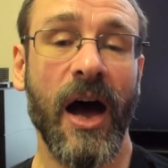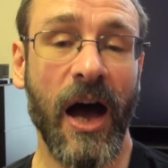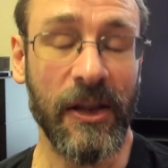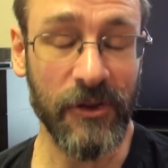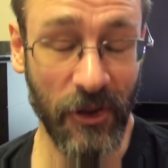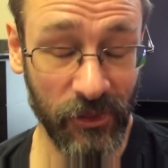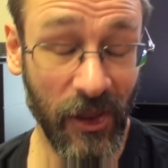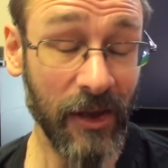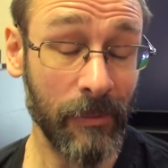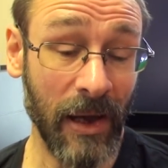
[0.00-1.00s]
And the
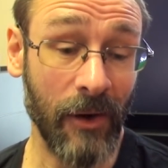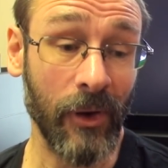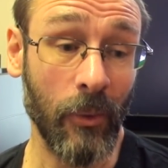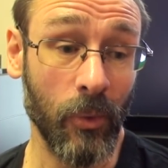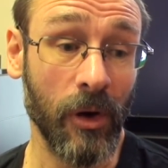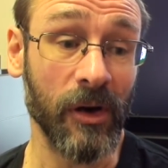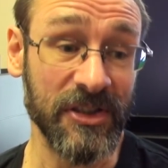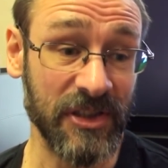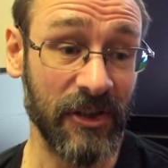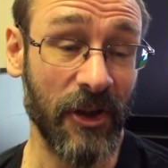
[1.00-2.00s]
thing about it
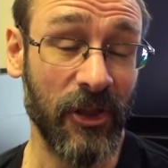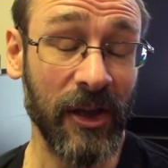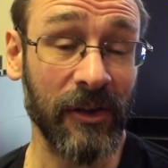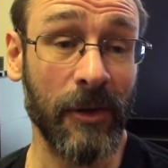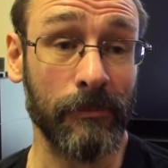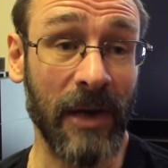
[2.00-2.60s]
was, and the thing that